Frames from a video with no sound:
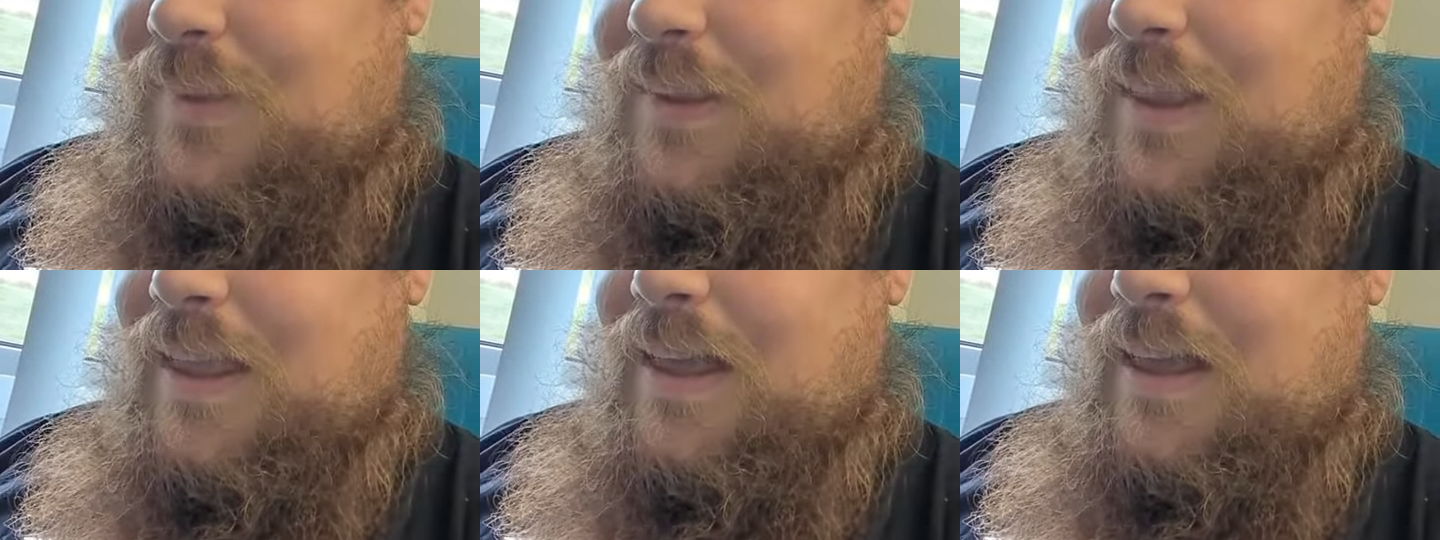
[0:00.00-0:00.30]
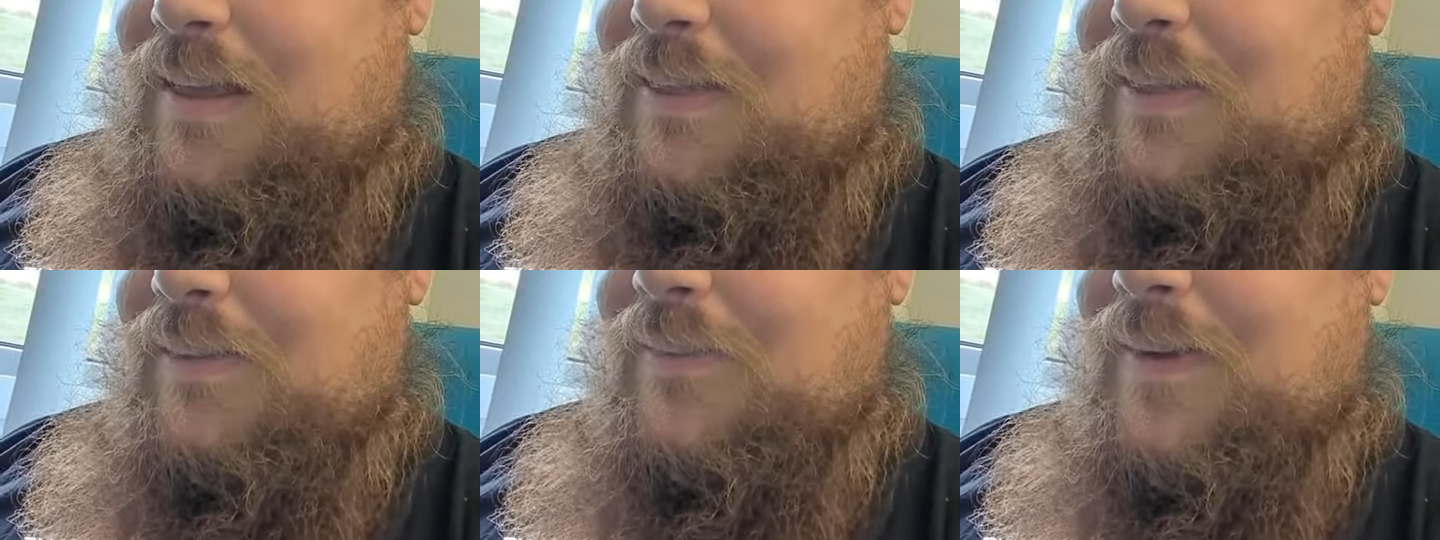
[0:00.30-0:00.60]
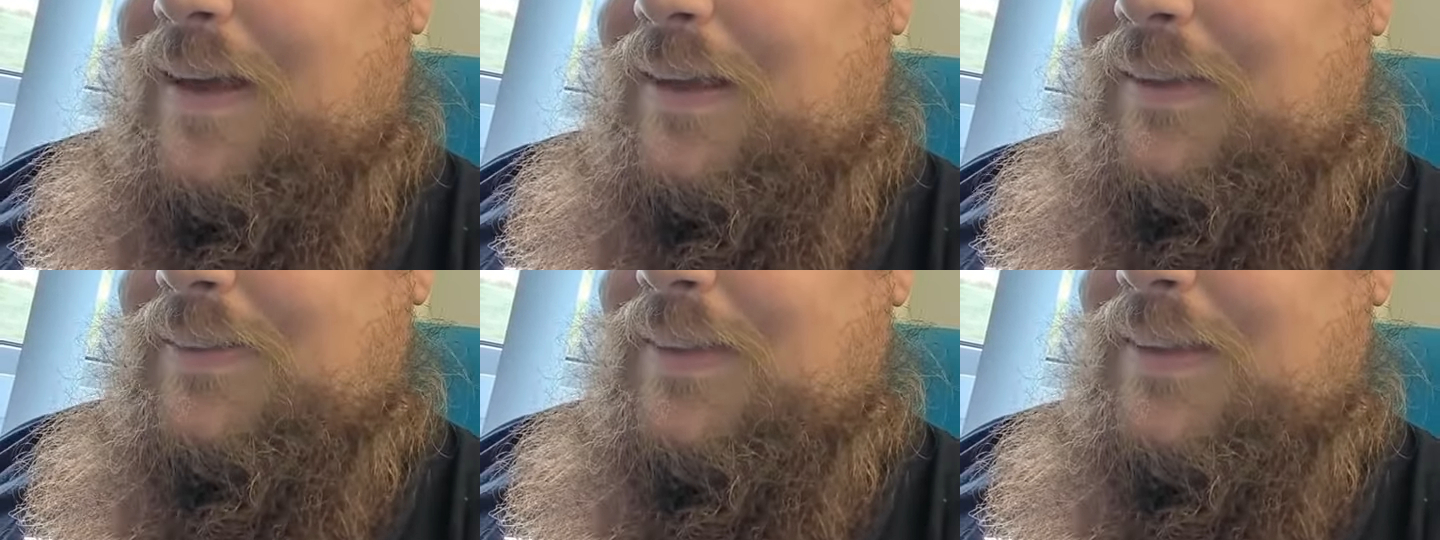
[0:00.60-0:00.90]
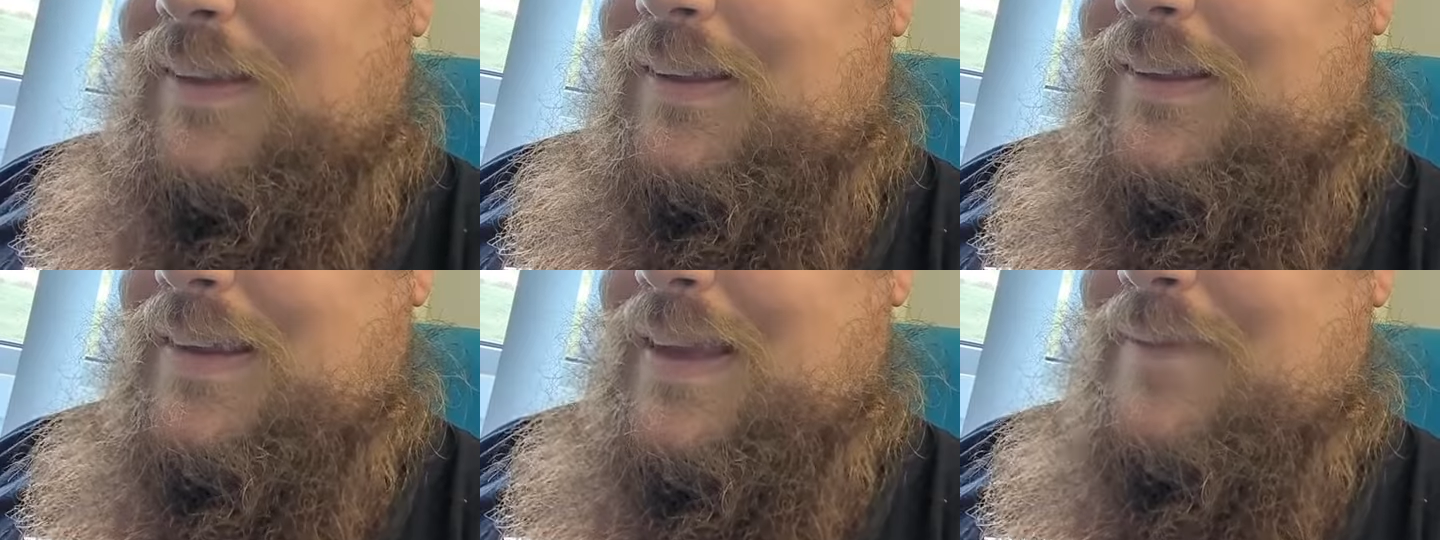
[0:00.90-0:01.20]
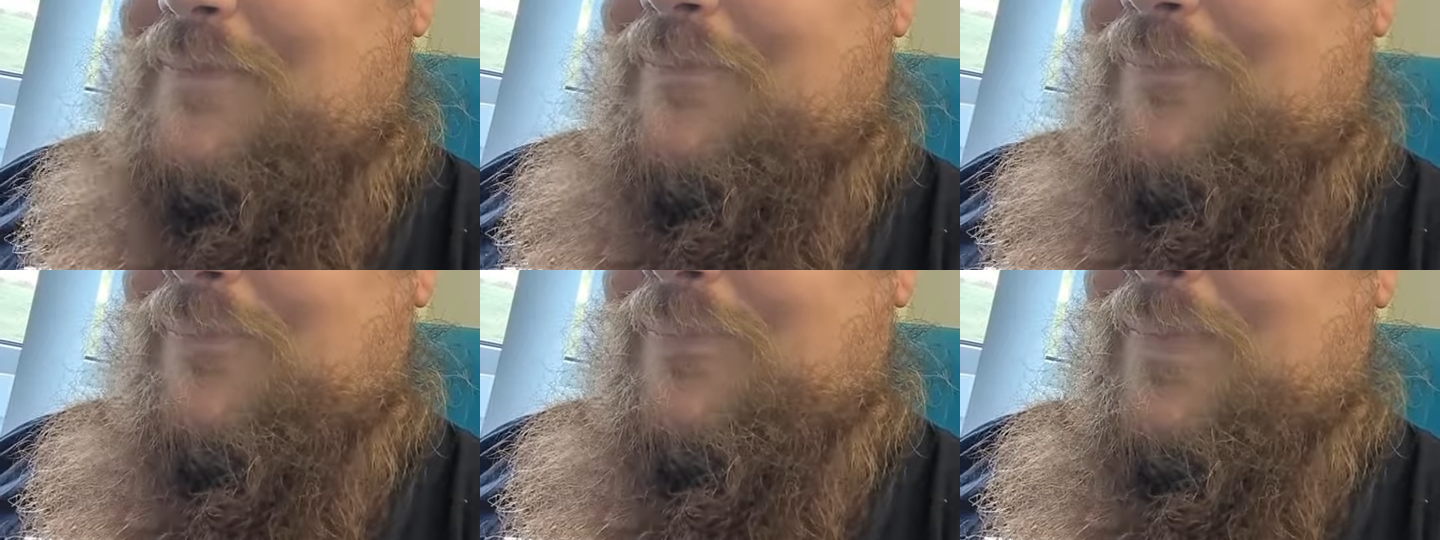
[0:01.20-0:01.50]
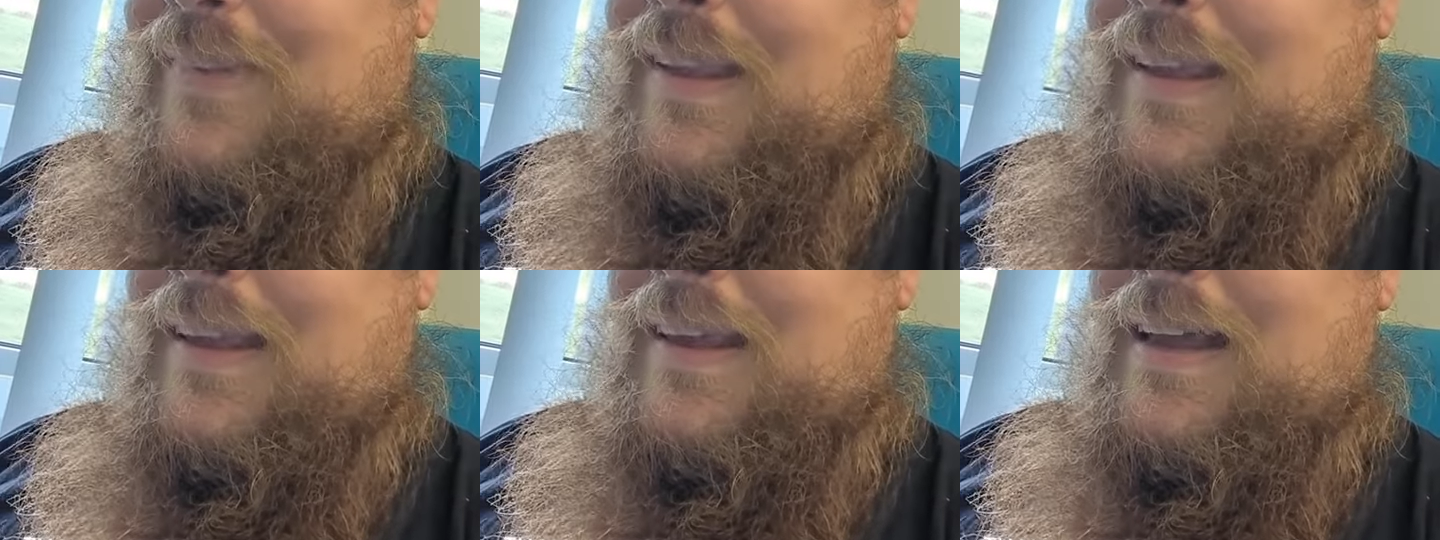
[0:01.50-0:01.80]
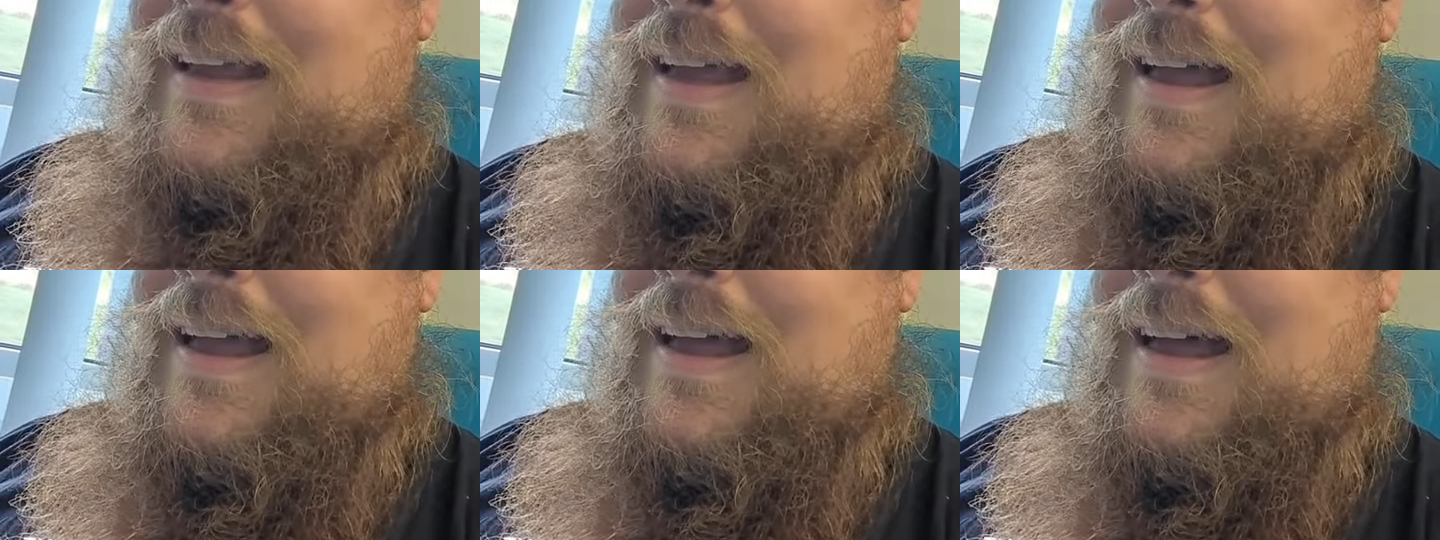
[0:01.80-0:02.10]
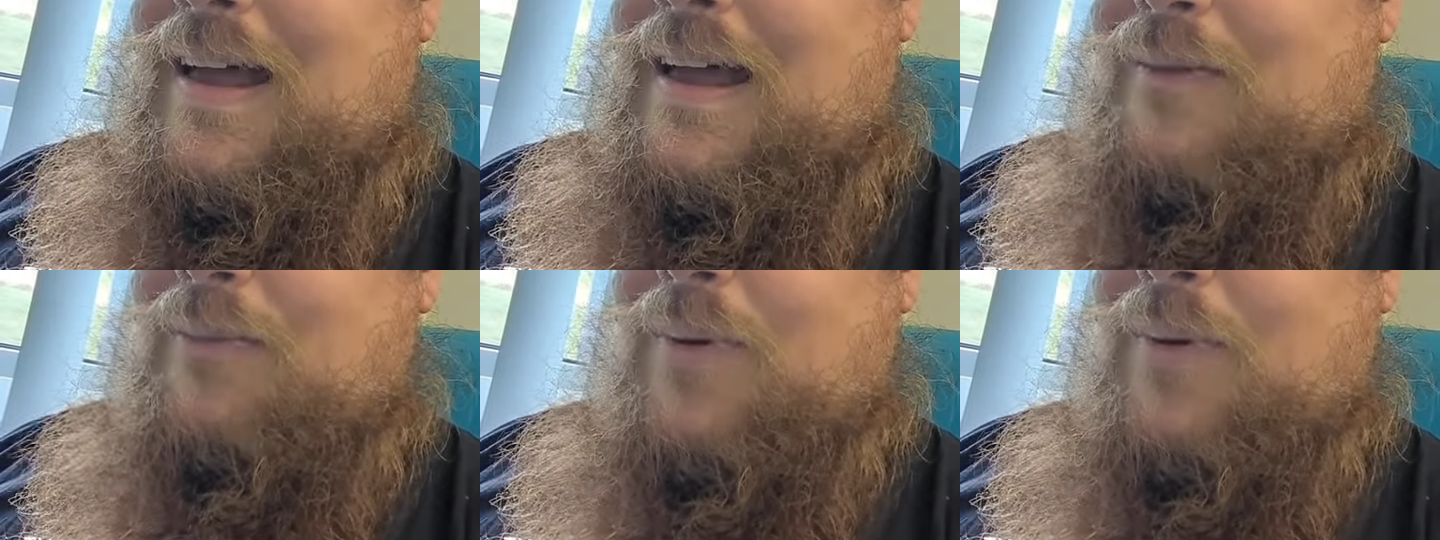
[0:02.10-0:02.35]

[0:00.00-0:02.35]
uh, the fact that um, uh,